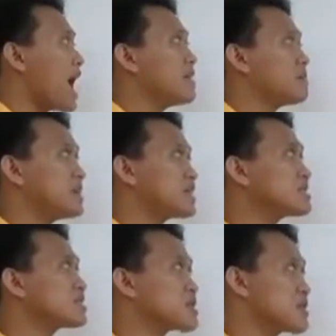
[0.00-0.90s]
and the
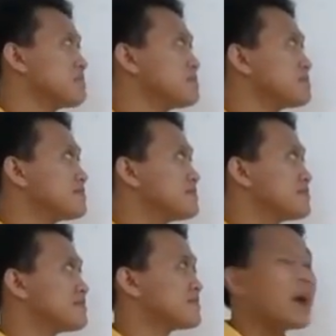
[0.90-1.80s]
middle term
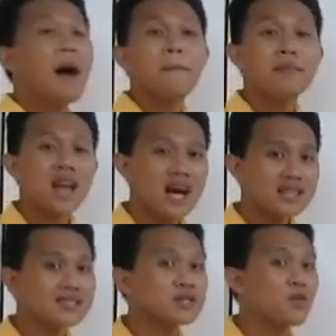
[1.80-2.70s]

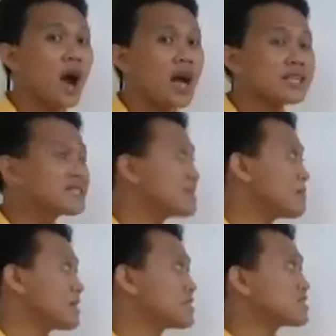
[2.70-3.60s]
plus twice the
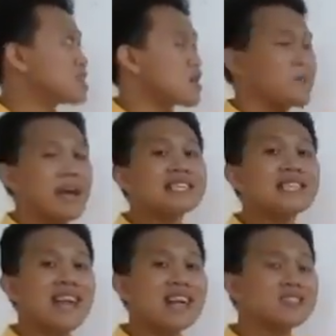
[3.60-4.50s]
middle term and
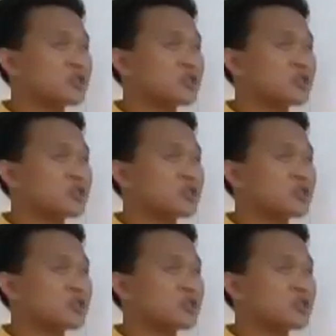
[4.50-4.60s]
the last